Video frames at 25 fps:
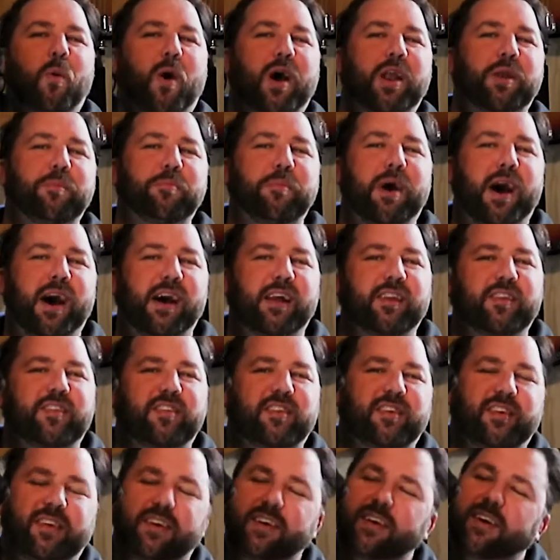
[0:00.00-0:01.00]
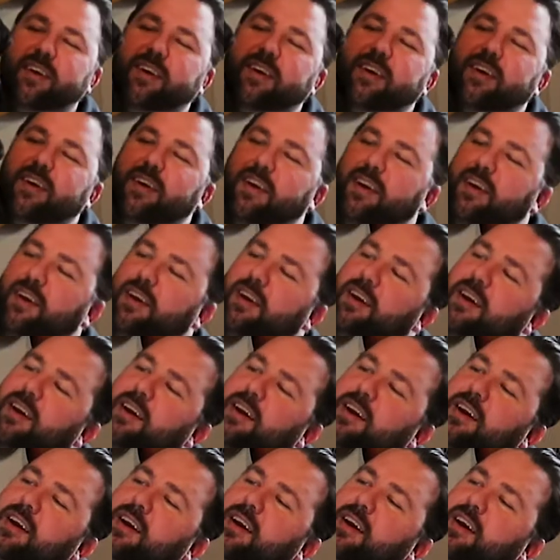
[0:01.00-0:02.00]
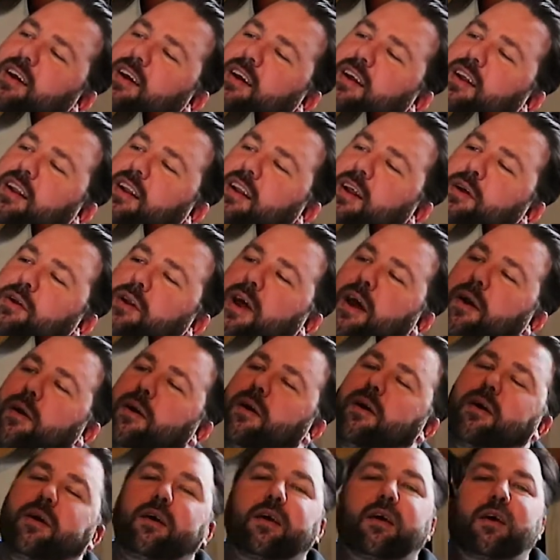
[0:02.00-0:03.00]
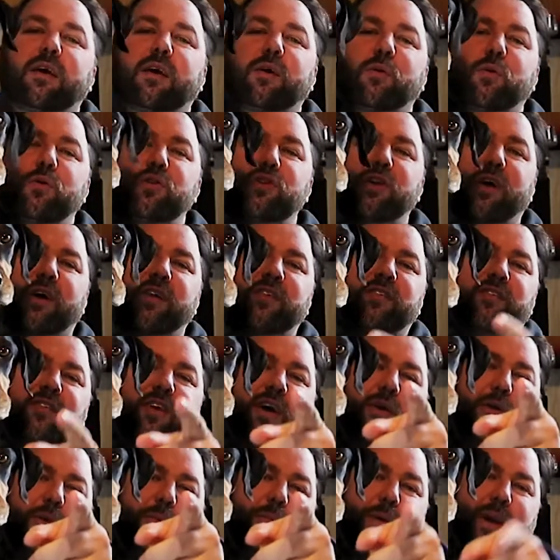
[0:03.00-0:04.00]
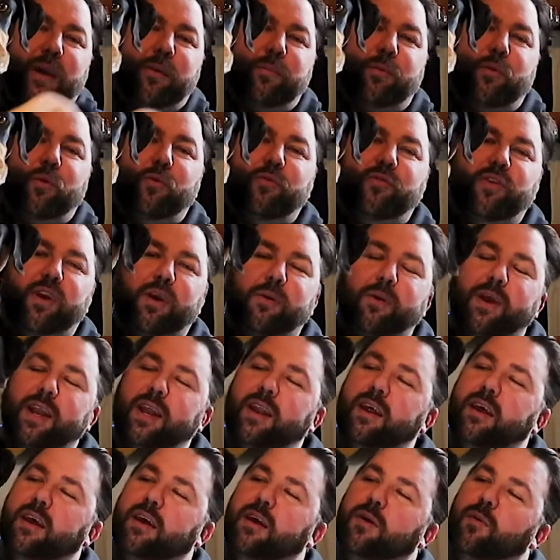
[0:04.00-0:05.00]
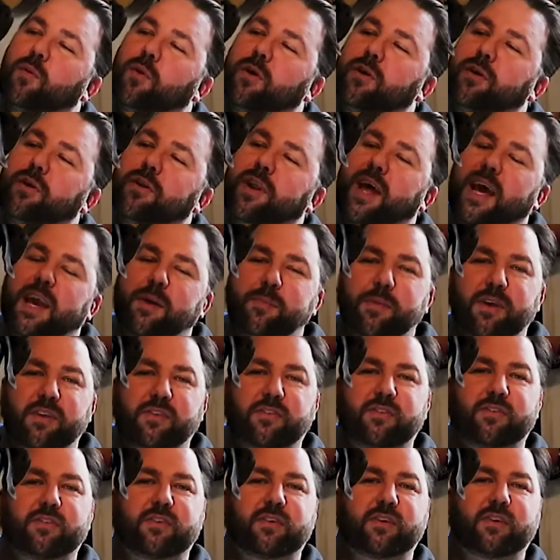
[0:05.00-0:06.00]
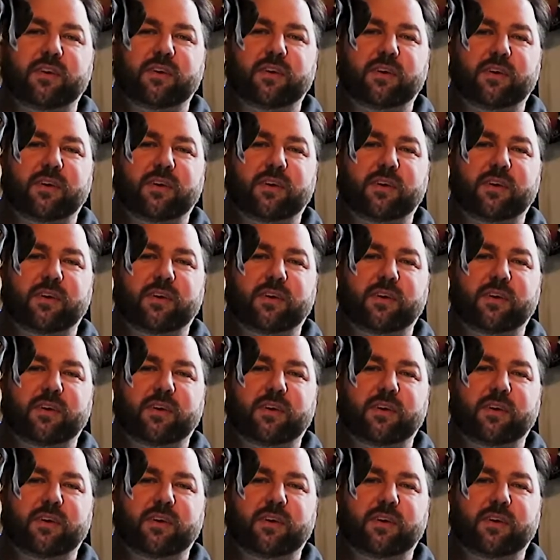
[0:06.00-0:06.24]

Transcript: one Mutt. Ludo, would you like to tell people viewing what your name is?